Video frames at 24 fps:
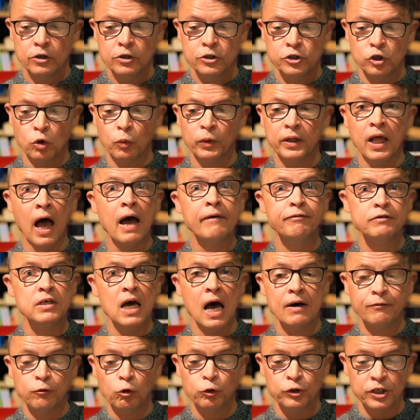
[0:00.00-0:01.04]
So we'll have to
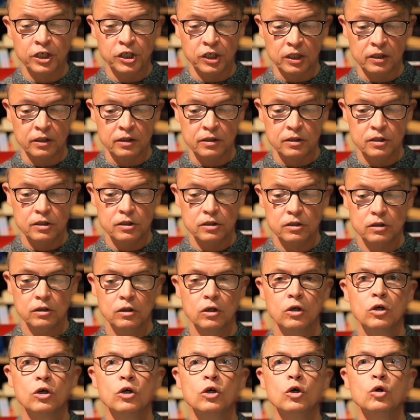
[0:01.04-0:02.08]
have auditions.
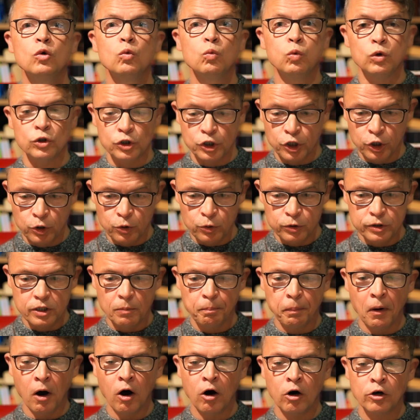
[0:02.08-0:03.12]
We'll choose the
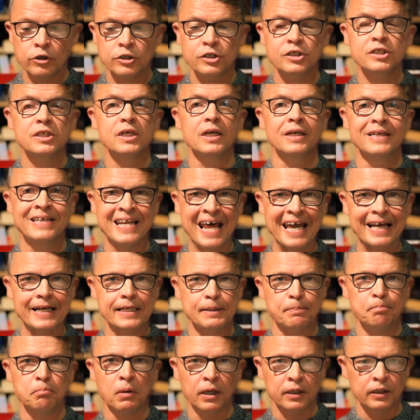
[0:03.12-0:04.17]
parts
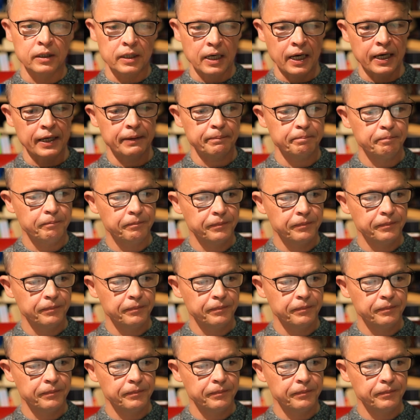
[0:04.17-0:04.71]
next Monday.